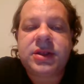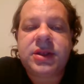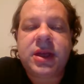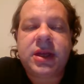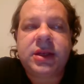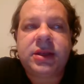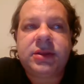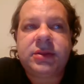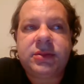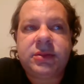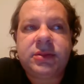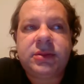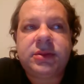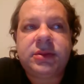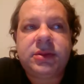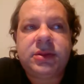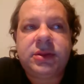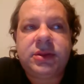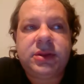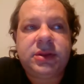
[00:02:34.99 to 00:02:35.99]
I
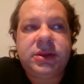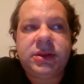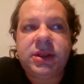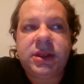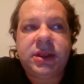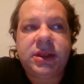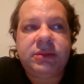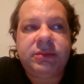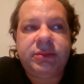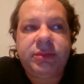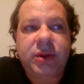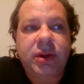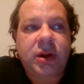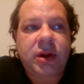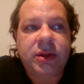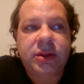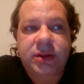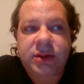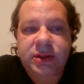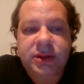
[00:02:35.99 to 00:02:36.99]
didn't
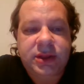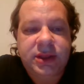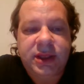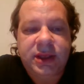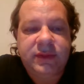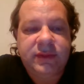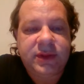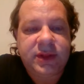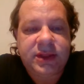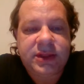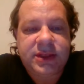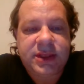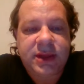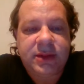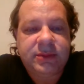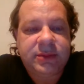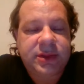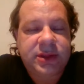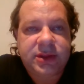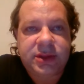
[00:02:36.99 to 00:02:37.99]
bother to even
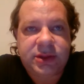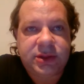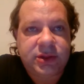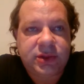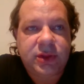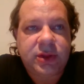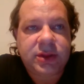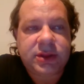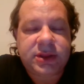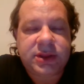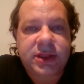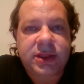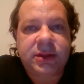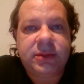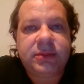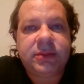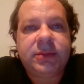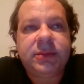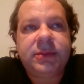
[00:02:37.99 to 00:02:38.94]
attempt to talk to him,